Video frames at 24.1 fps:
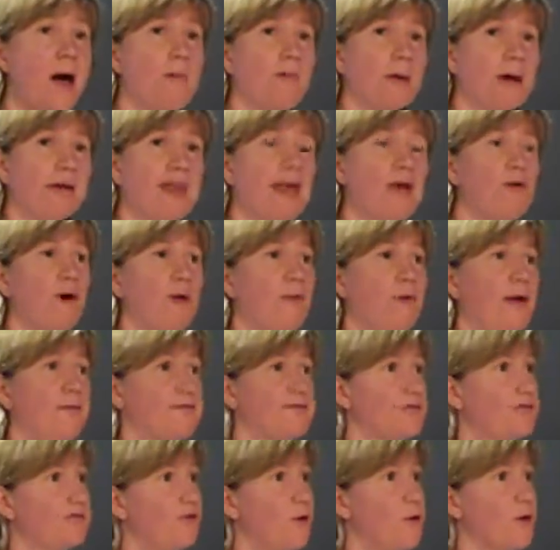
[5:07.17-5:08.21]
But I think what we have
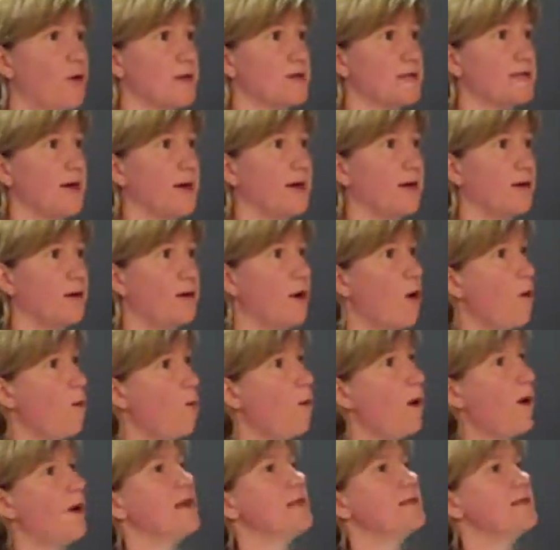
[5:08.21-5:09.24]
to focus on
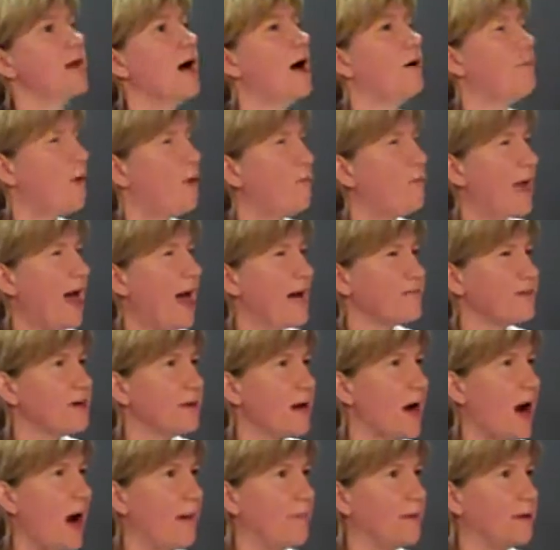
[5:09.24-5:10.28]
what we have in
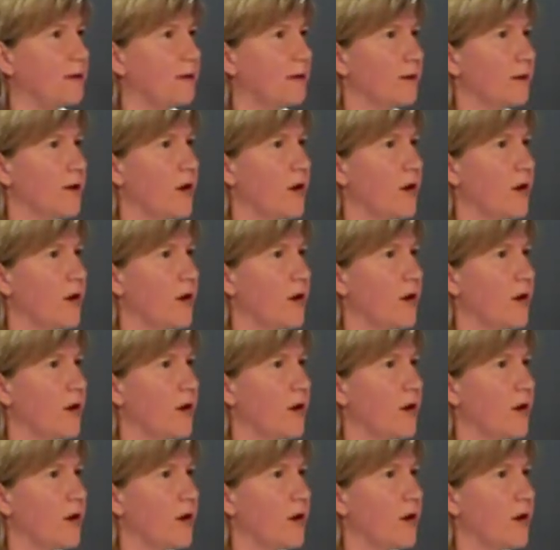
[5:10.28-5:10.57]
common,